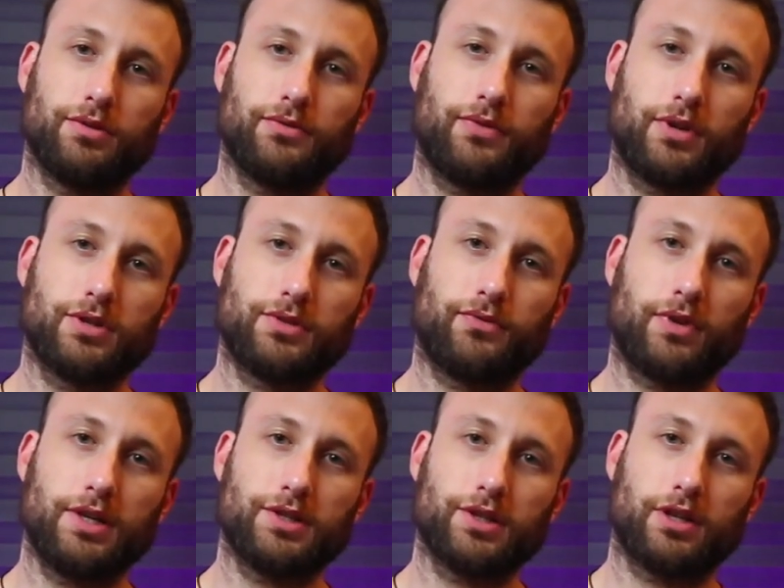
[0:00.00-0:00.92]
the first
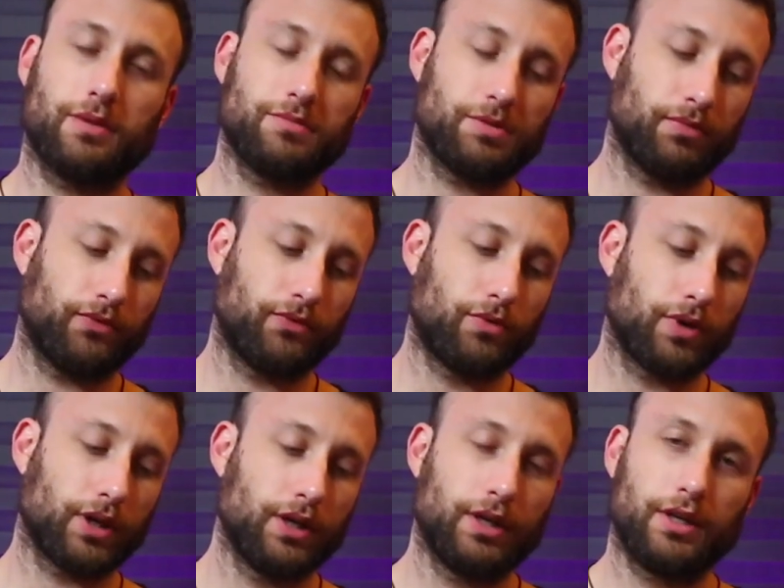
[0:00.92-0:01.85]
phrase that comes
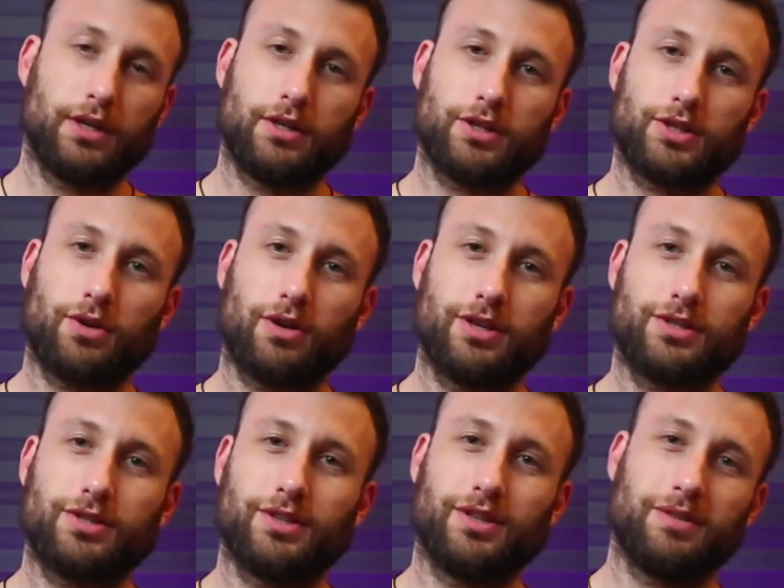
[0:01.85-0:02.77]
before
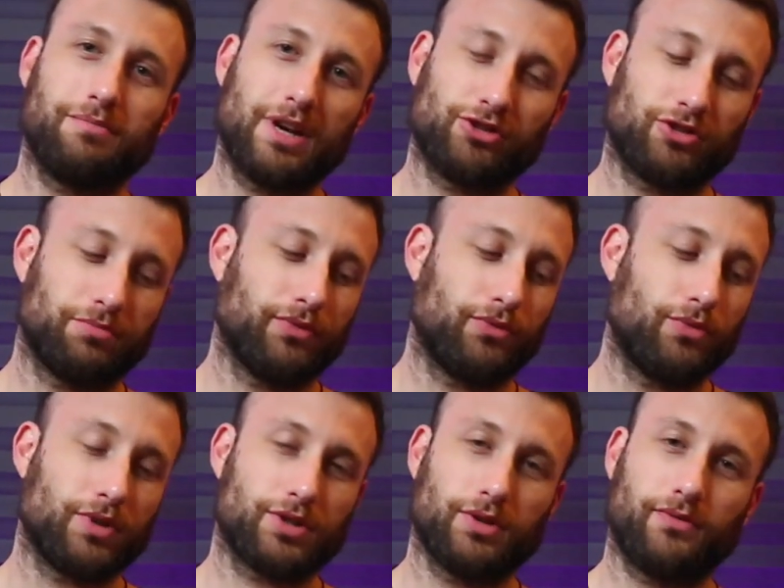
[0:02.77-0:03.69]
starts in the measure
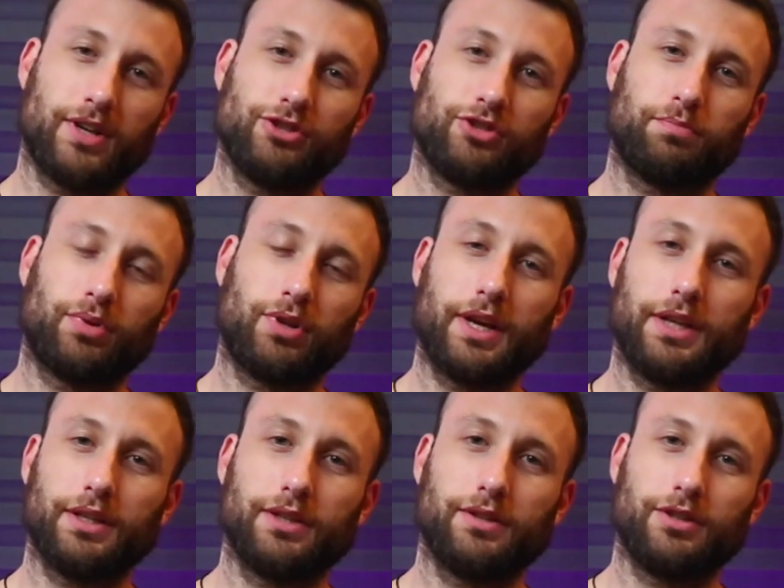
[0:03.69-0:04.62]
before, so if I just play
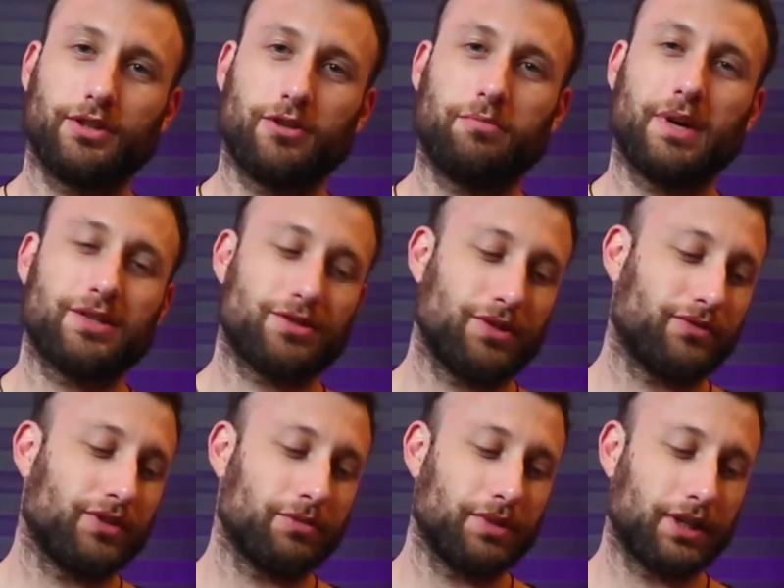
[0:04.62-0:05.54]
it, basically
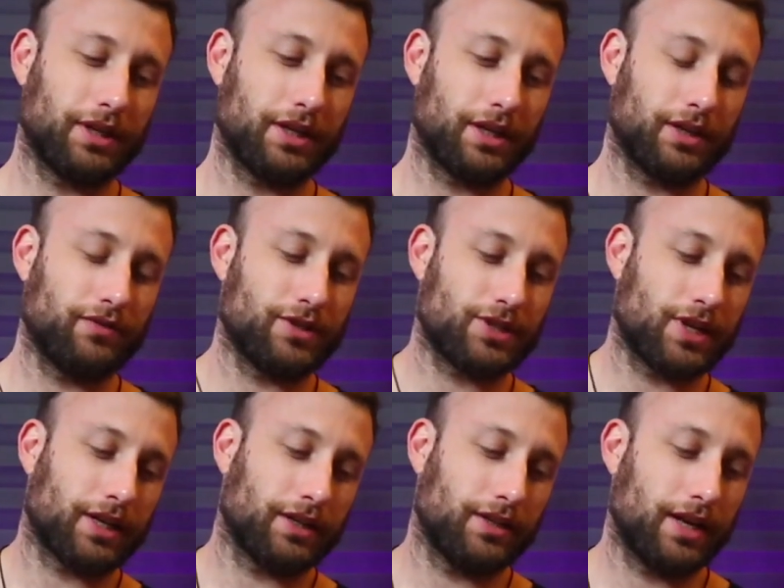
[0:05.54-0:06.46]
from the beginning of the
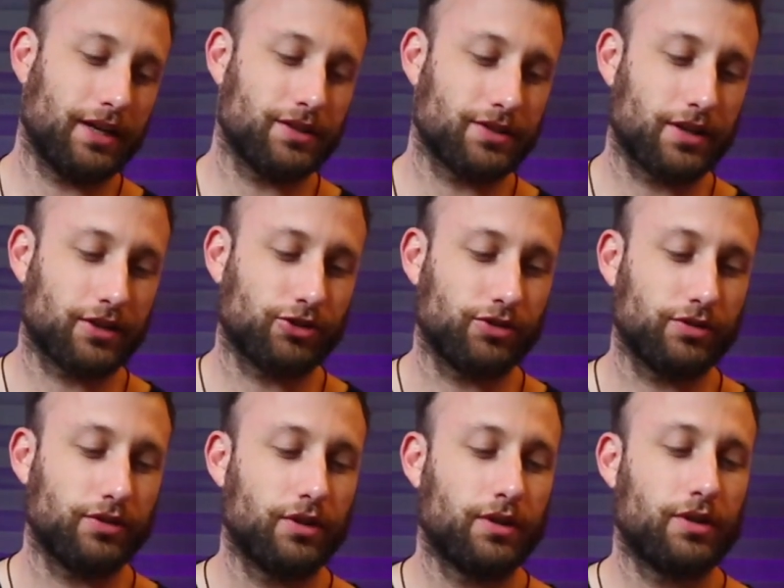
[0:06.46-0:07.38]
second A section,